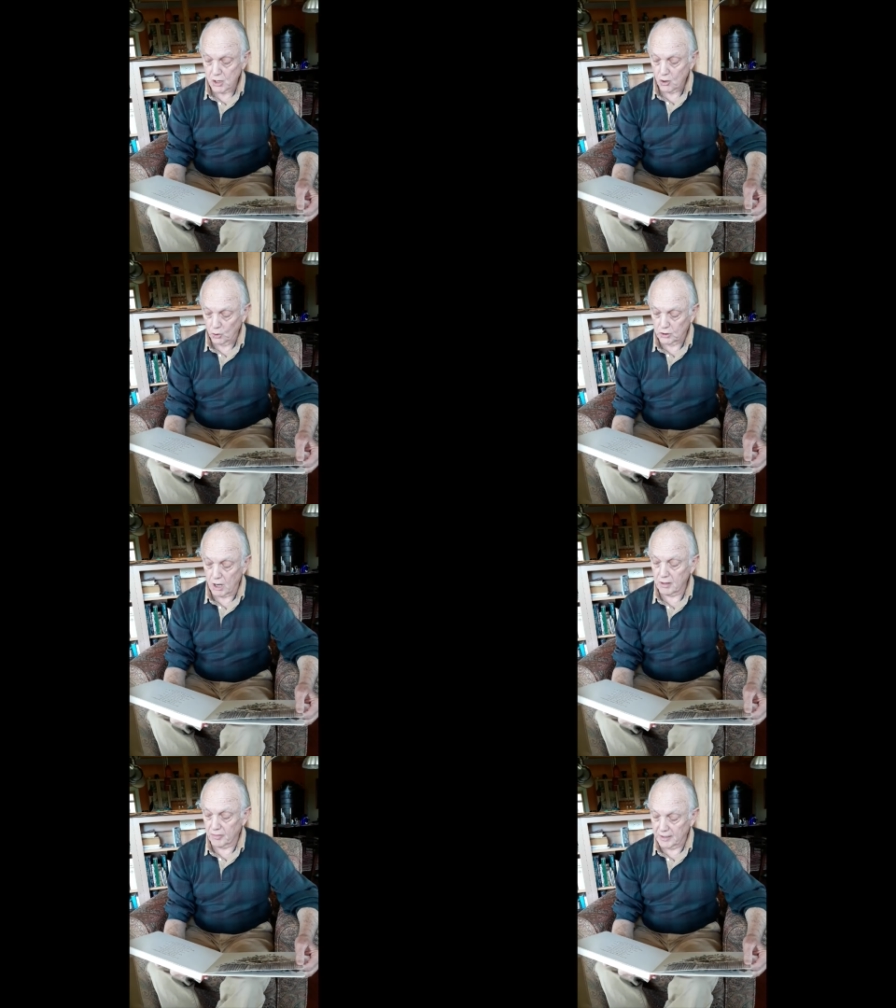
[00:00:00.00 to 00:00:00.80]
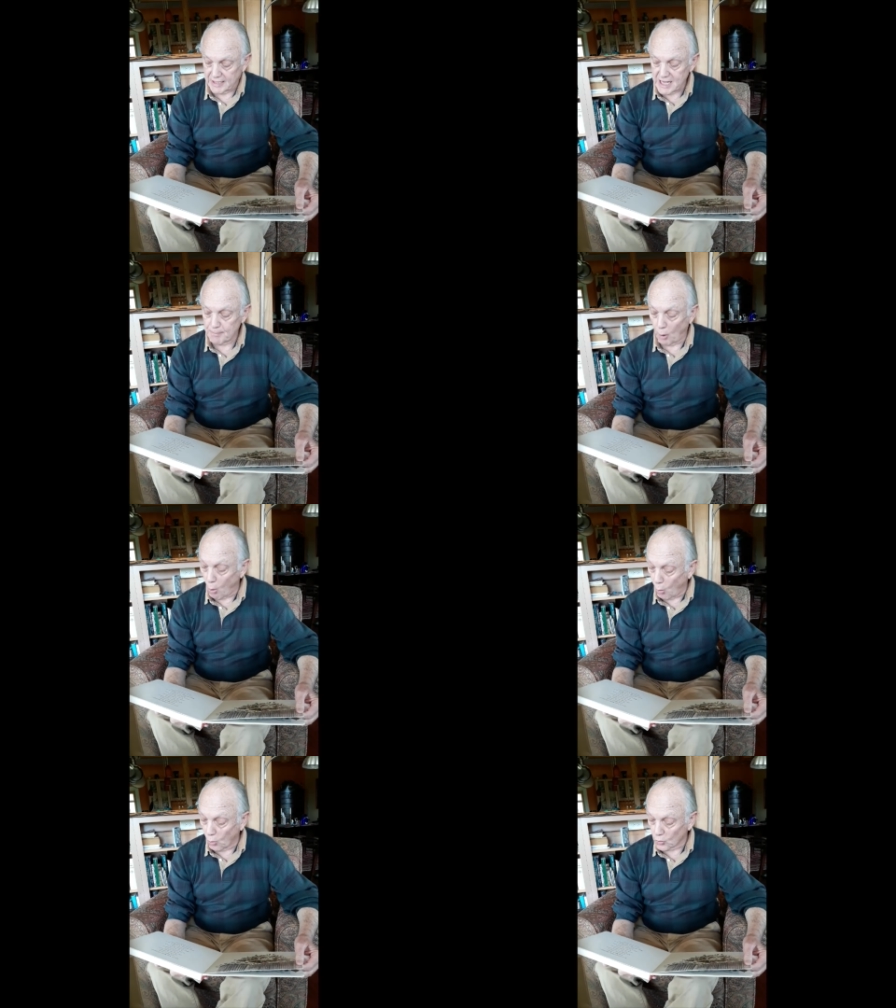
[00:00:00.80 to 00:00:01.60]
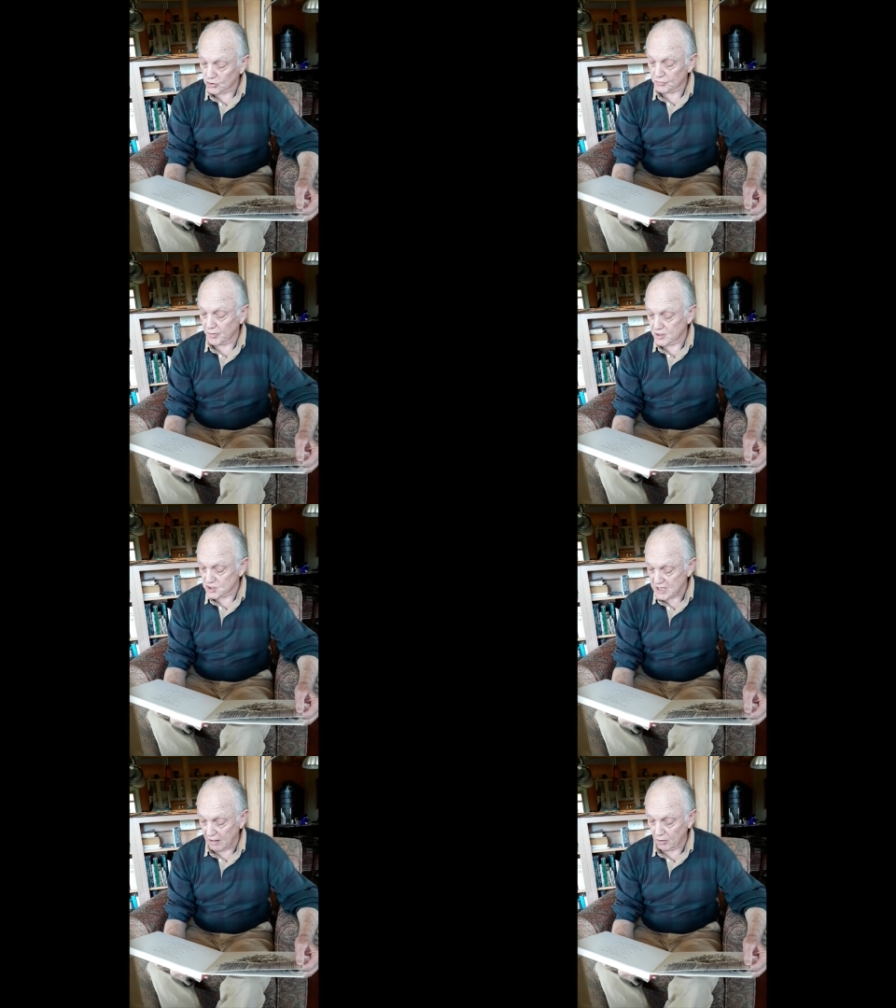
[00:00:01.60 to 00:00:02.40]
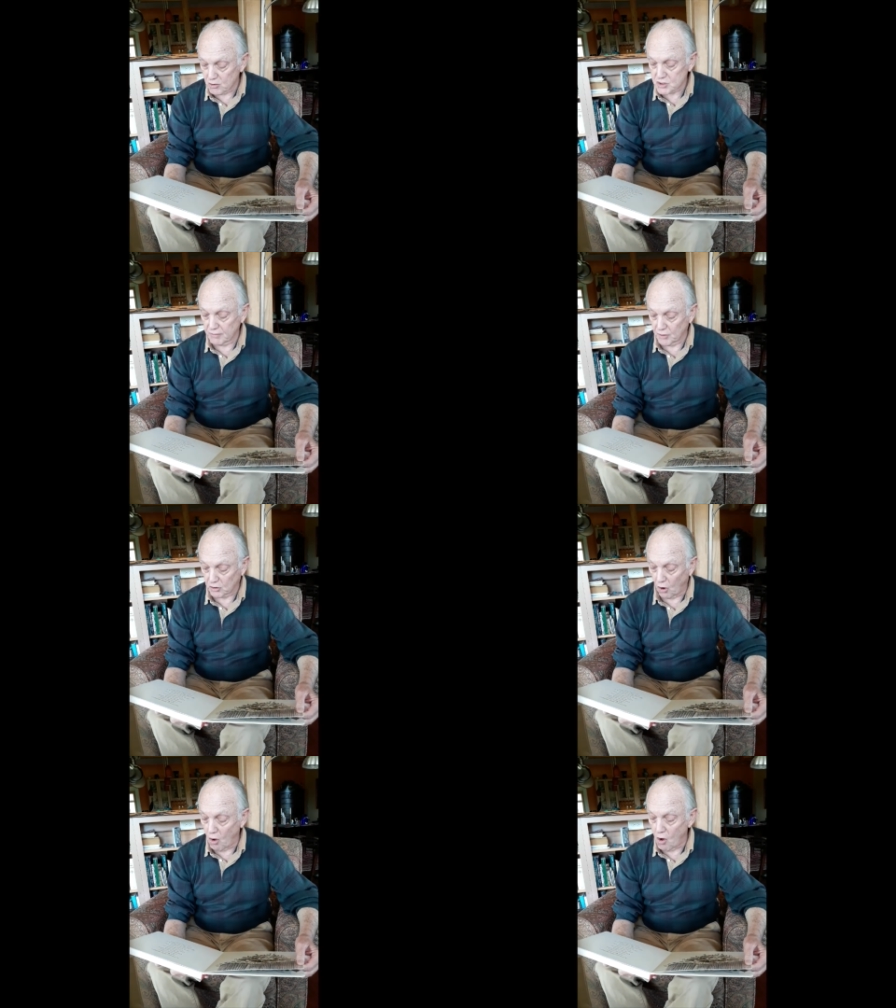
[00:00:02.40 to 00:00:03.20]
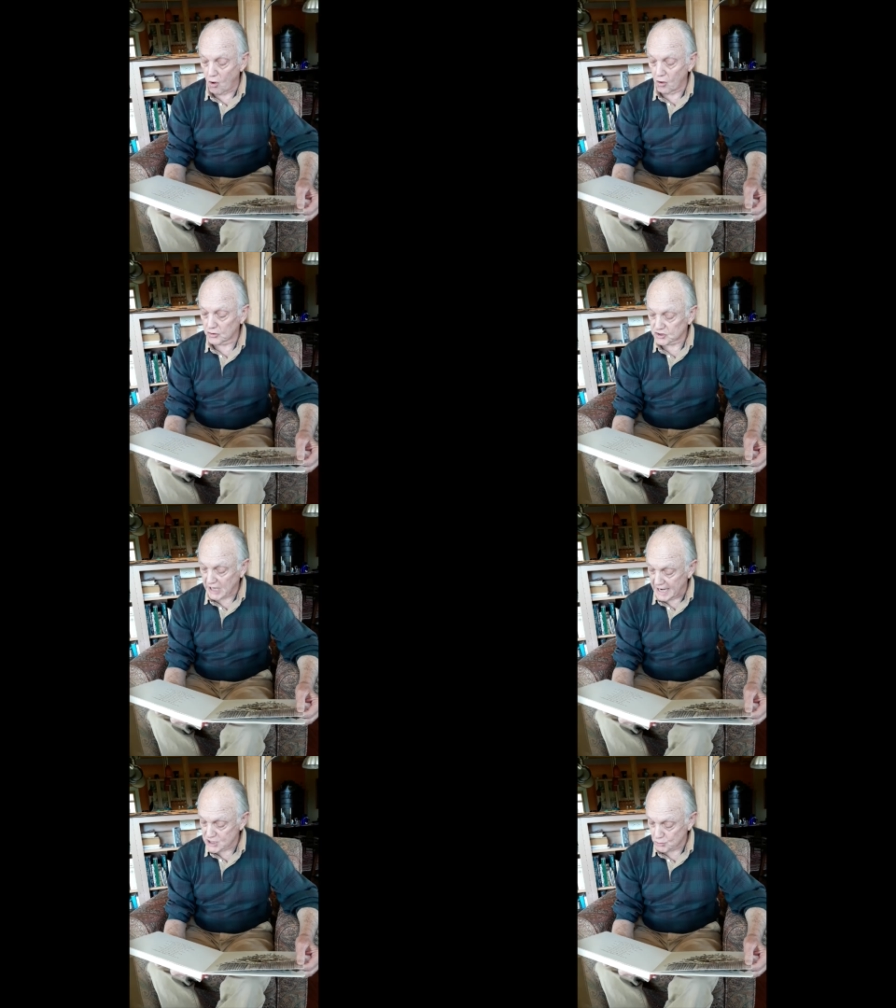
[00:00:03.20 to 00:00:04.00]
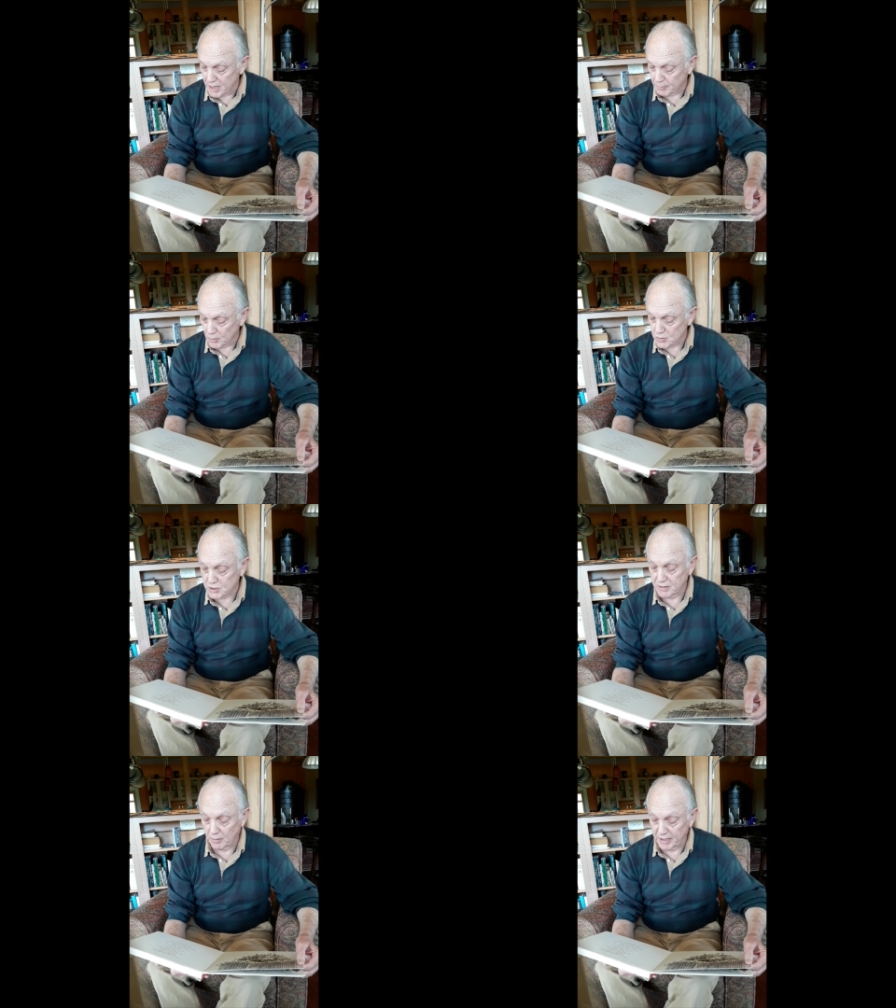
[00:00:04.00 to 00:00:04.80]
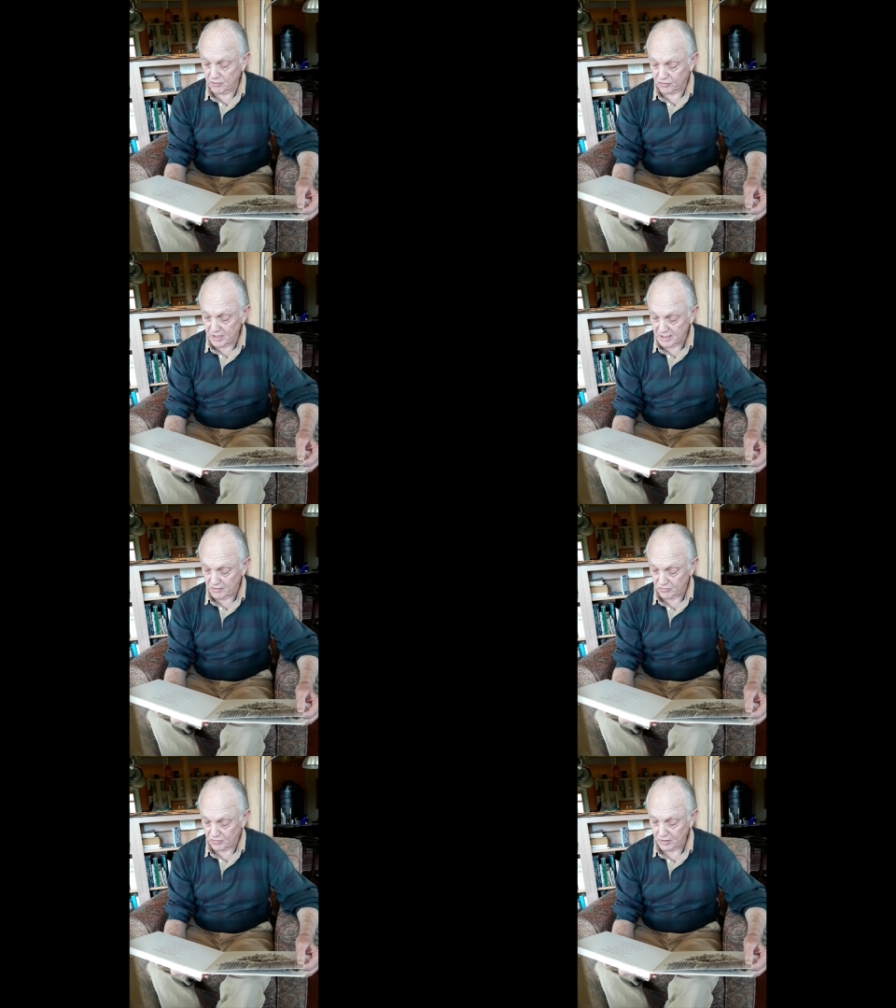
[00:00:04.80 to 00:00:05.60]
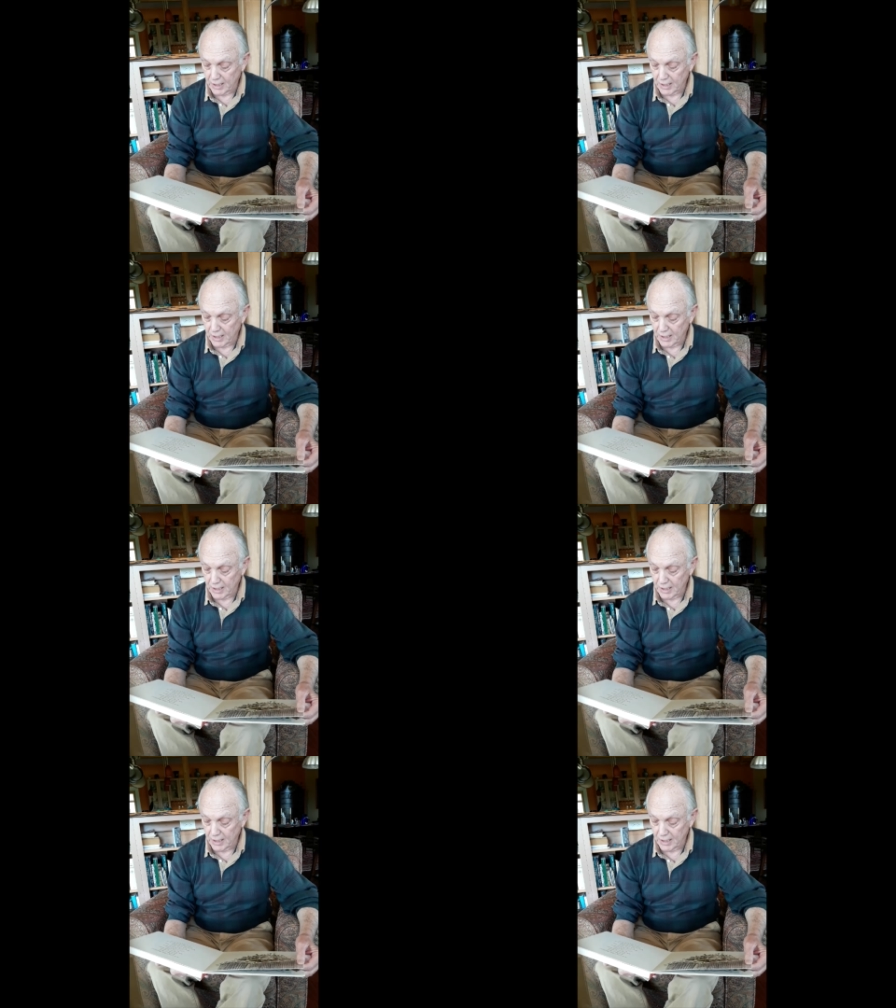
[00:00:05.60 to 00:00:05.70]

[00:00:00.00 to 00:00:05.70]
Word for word: who dug the deep holes for the cellars of the tall skyscrapers in the big cities